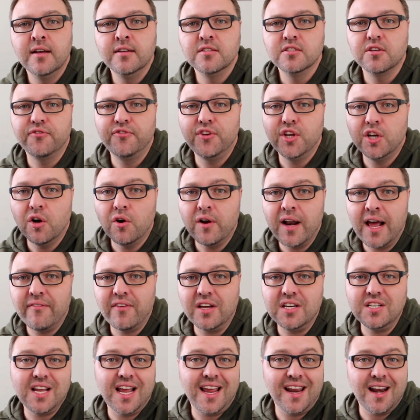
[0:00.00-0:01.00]
So if you don't have
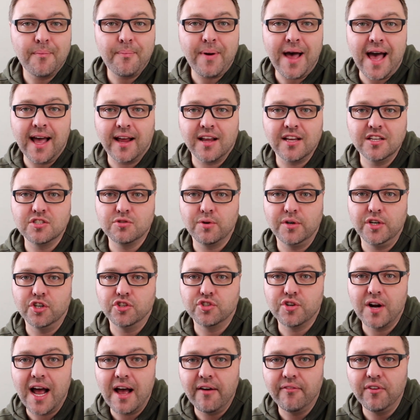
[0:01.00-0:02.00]
a data package when you're
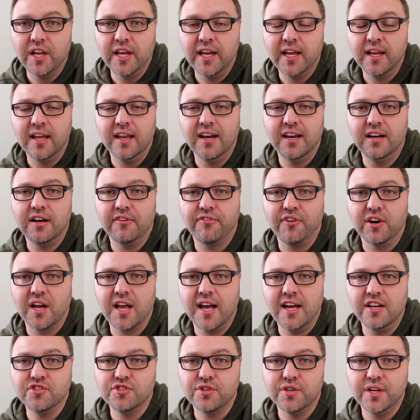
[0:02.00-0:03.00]
traveling in a different
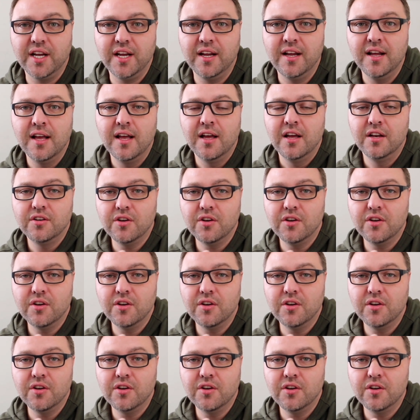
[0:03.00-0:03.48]
country,